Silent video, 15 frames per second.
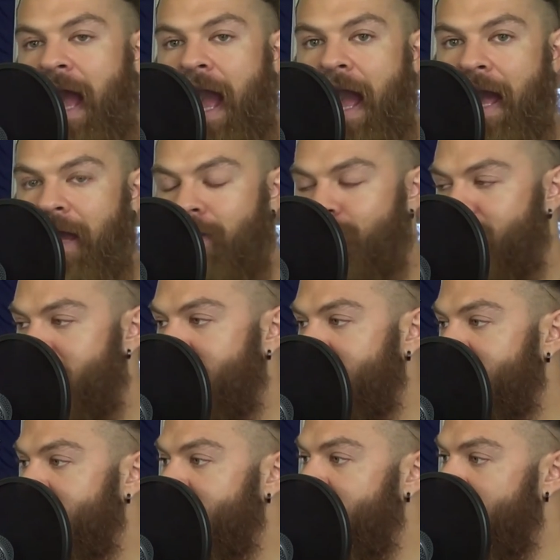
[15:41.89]
and be
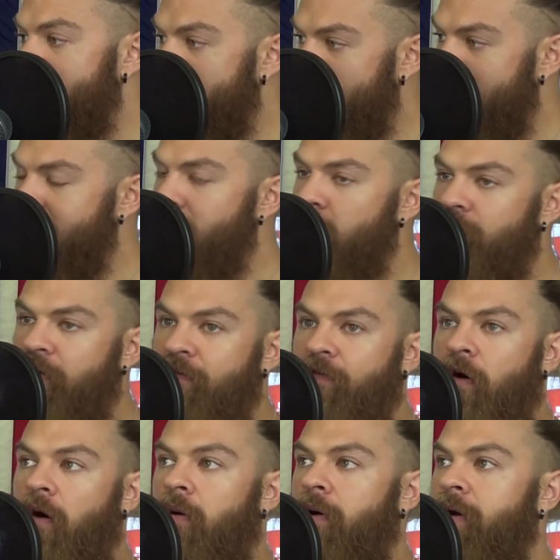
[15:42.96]
consistent. Keep moving
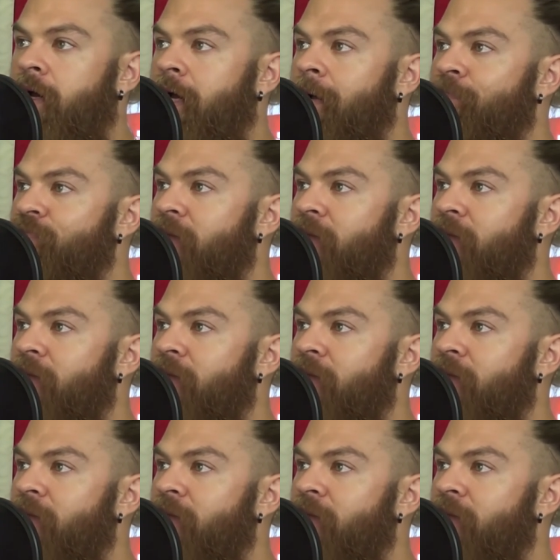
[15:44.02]
forward